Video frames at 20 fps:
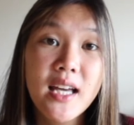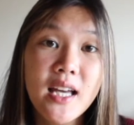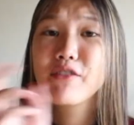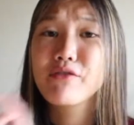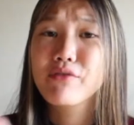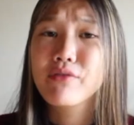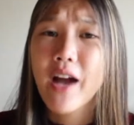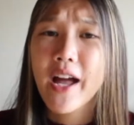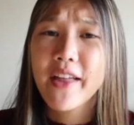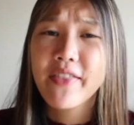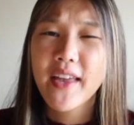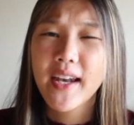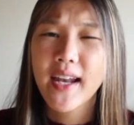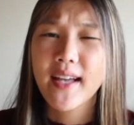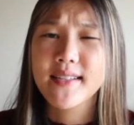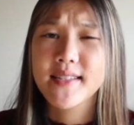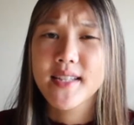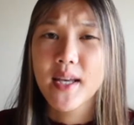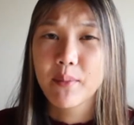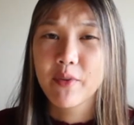I've read that
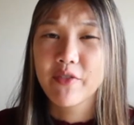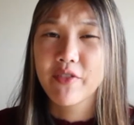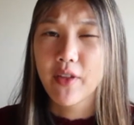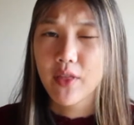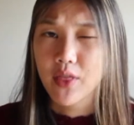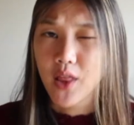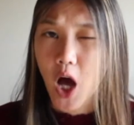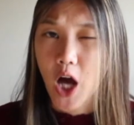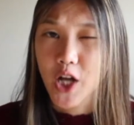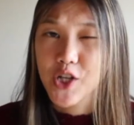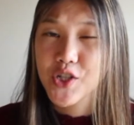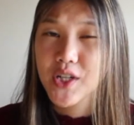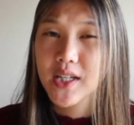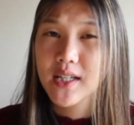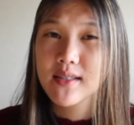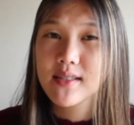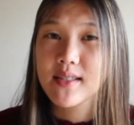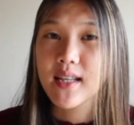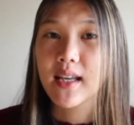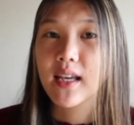at some of the lodgings,